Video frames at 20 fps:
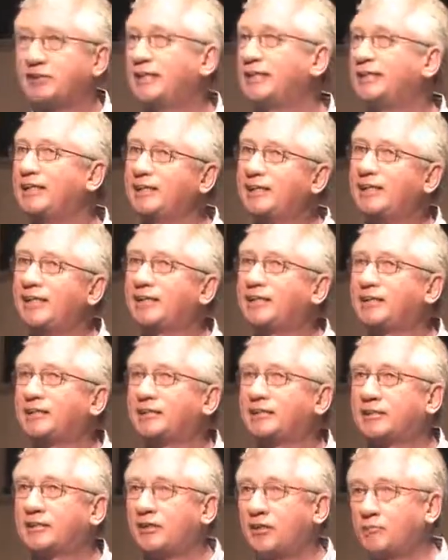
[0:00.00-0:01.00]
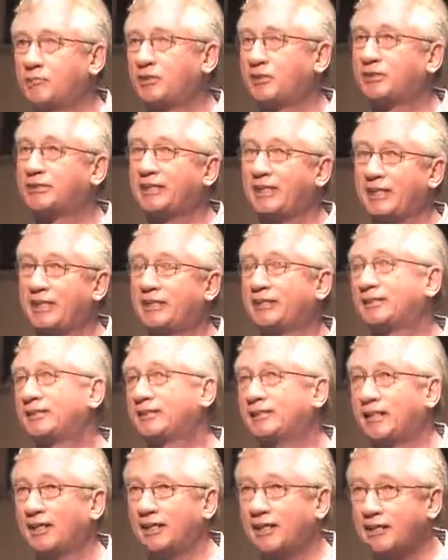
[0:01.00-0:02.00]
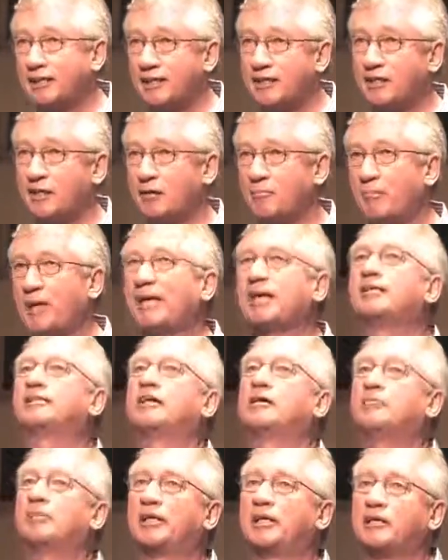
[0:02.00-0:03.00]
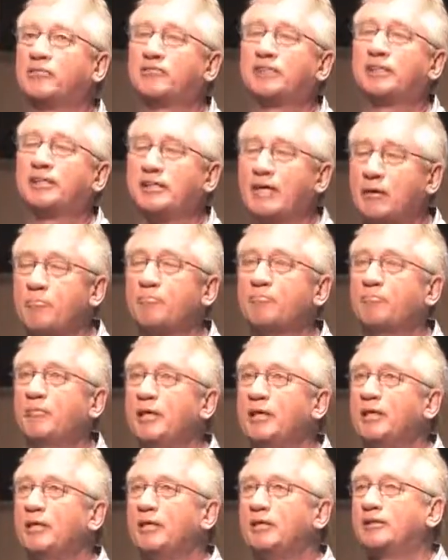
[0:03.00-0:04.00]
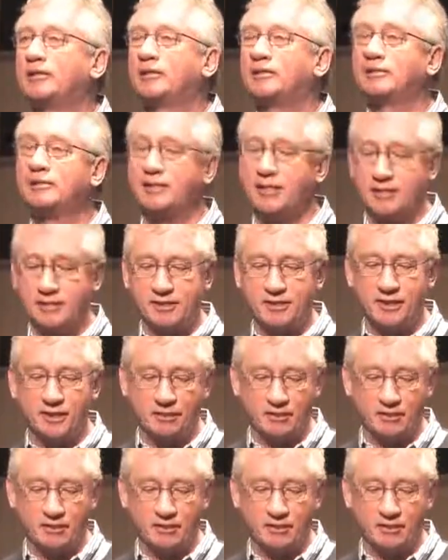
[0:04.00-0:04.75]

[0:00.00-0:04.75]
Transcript: They didn't like this at all because they had decided in their mind, I believe, that